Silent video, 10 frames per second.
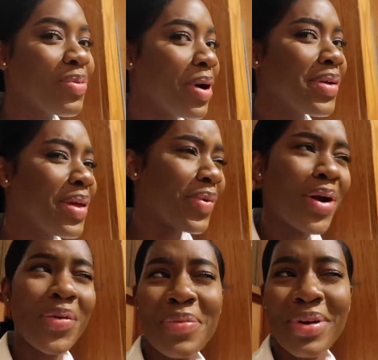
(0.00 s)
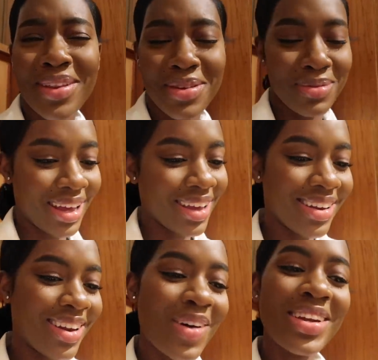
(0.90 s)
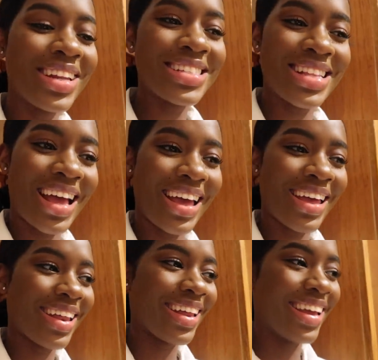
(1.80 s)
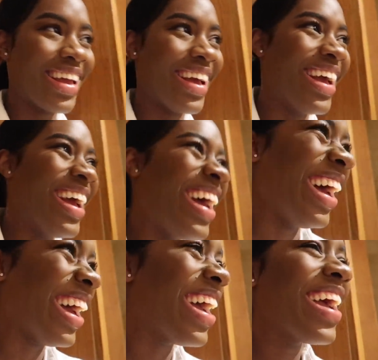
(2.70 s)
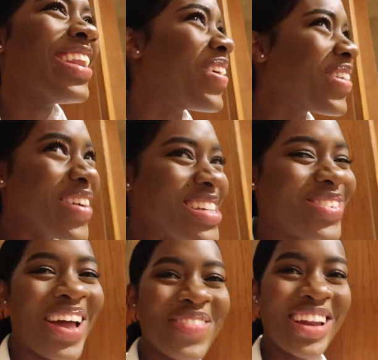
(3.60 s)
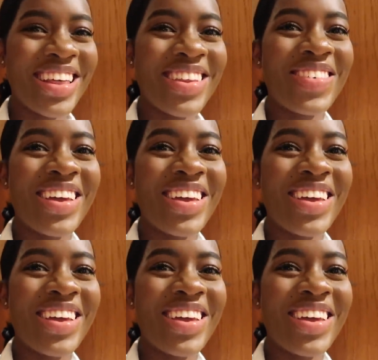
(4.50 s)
You probably wear white better than me. No one does that. No one wears white better than